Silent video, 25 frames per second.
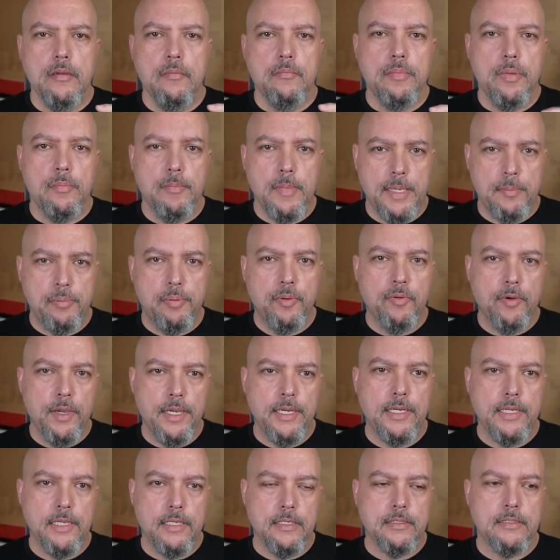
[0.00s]
But my
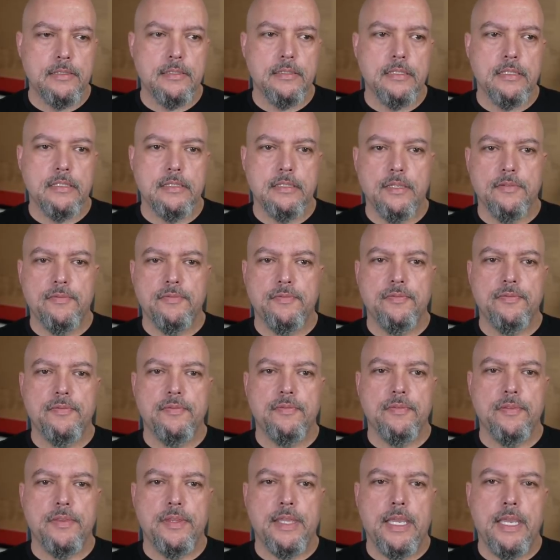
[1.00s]
point is, is if
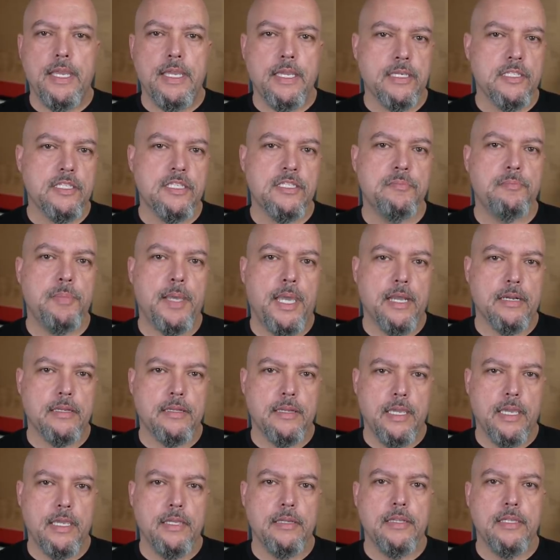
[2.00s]
they expect,
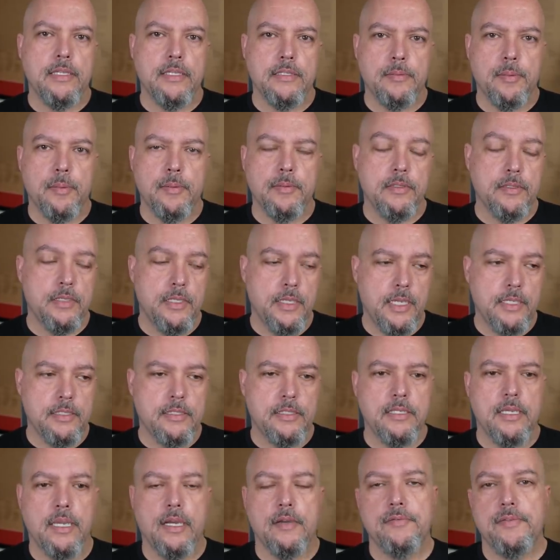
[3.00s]
they the, the
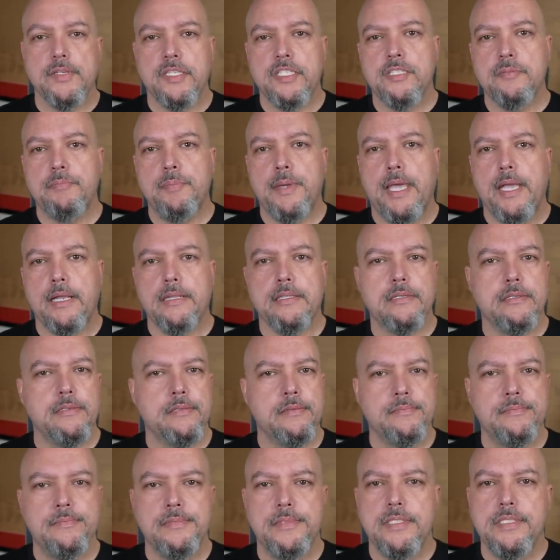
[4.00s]
ATF expect
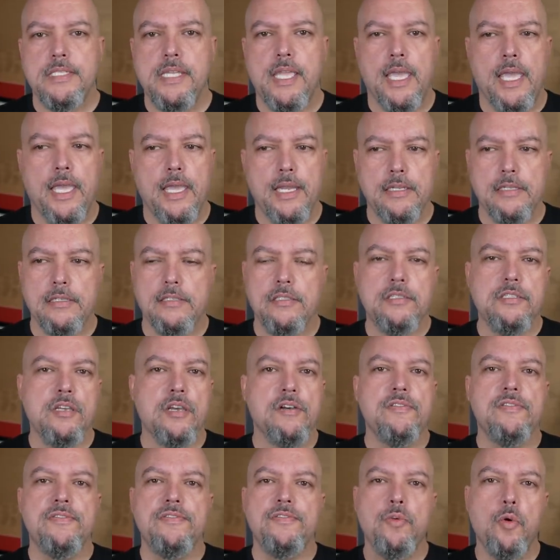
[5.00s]
10 to
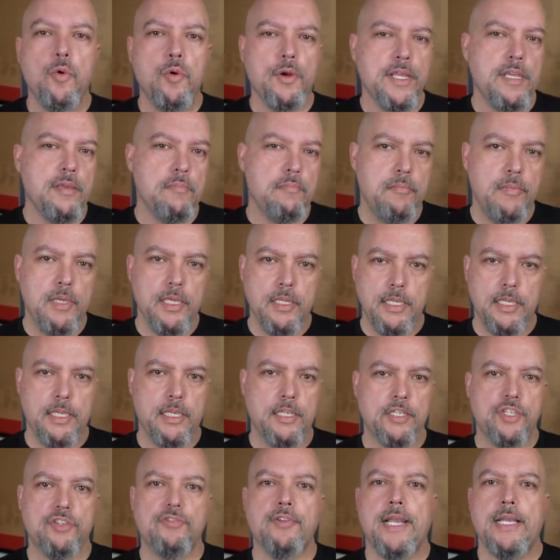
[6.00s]
40
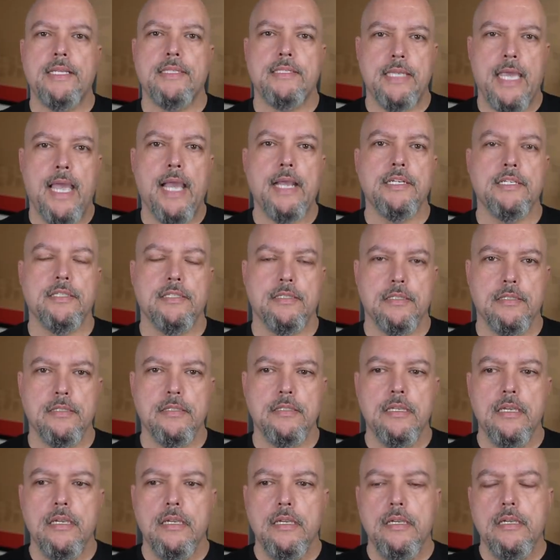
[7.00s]
million
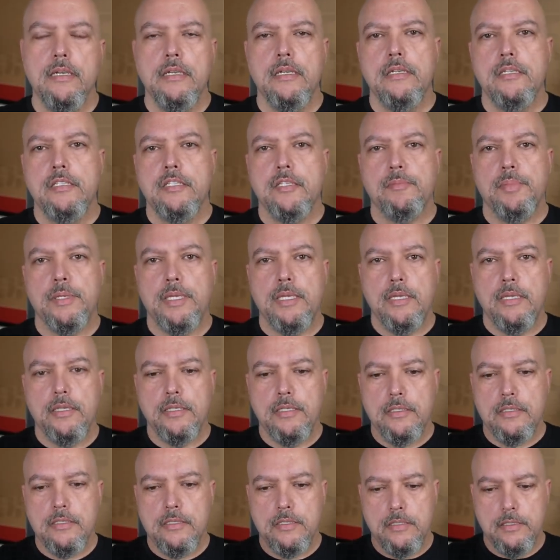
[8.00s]
transactions to be
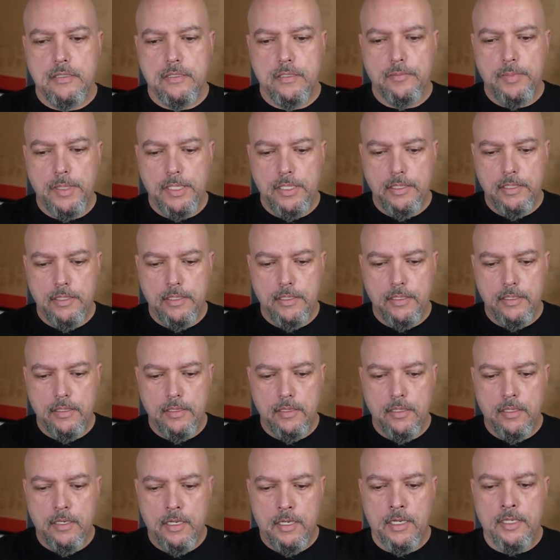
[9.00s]
to be
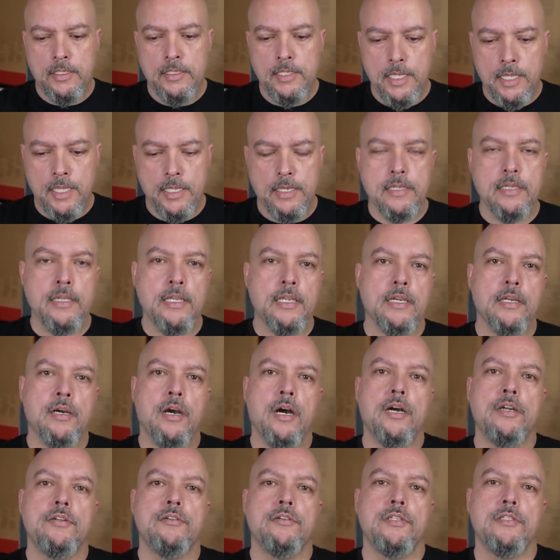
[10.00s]
logged in in a
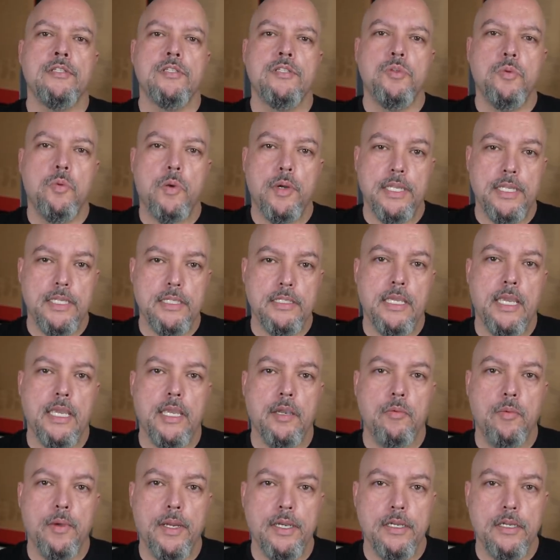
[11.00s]
120 day
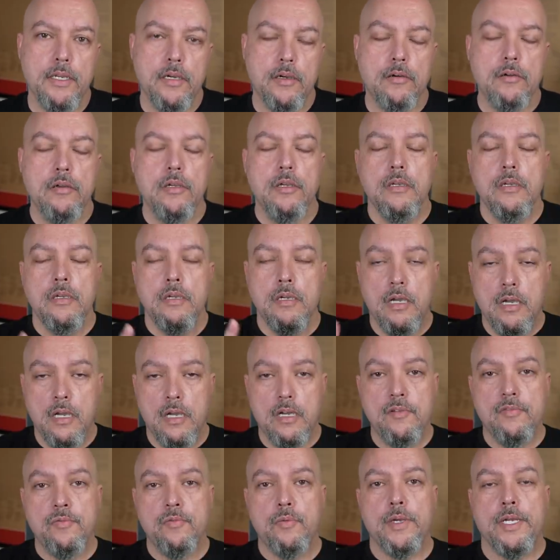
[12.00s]
window
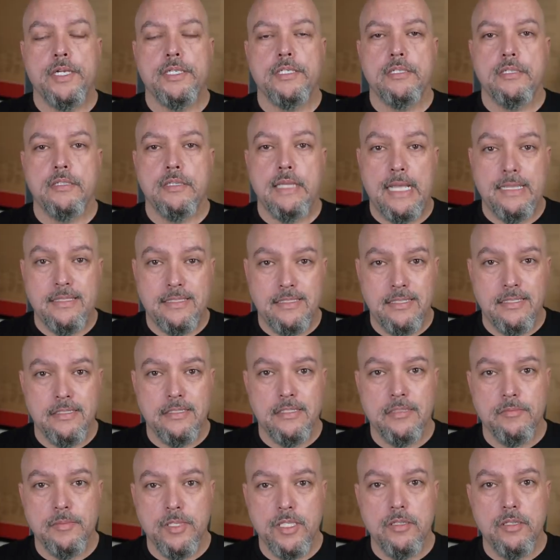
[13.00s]
of which that
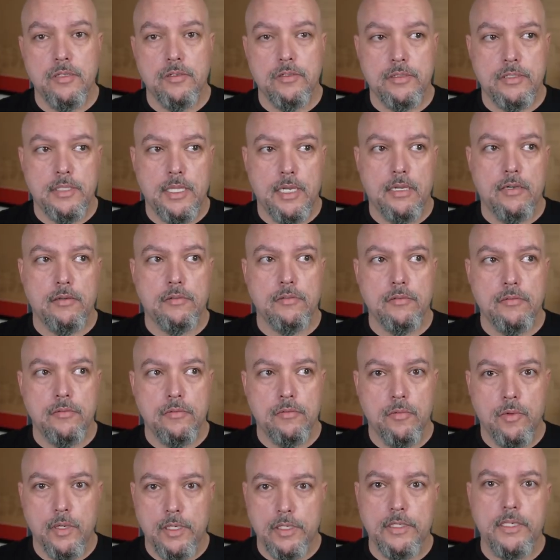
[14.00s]
system's closed down
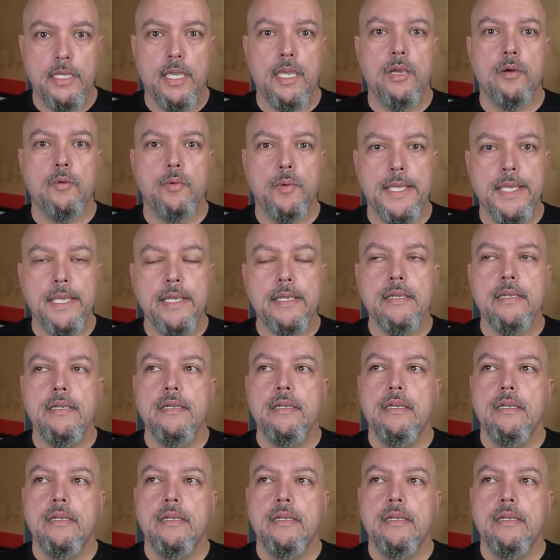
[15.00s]
one day a week,